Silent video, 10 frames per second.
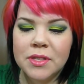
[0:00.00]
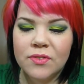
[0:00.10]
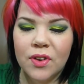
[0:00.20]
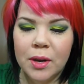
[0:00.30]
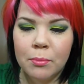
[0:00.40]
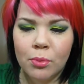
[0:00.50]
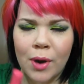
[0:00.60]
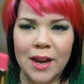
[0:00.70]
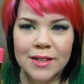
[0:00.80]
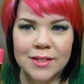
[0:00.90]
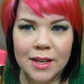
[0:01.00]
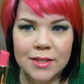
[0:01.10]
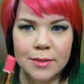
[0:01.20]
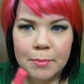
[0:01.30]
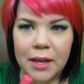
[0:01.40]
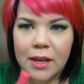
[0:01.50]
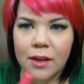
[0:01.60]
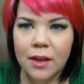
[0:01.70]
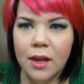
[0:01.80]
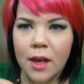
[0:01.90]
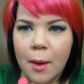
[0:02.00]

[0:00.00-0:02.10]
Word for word: It's a very bright, intense pink.